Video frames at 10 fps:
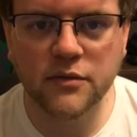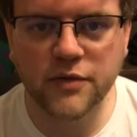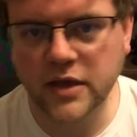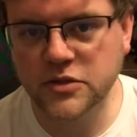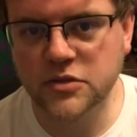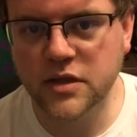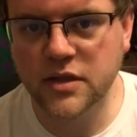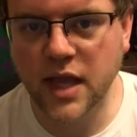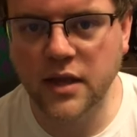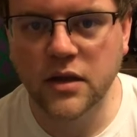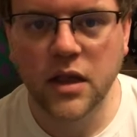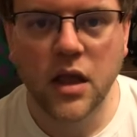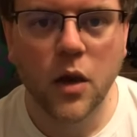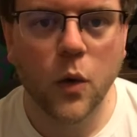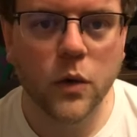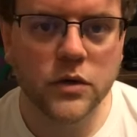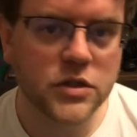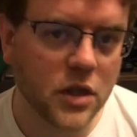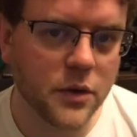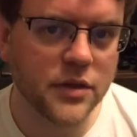faster than that or
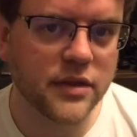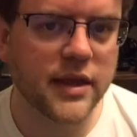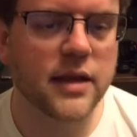slower than that.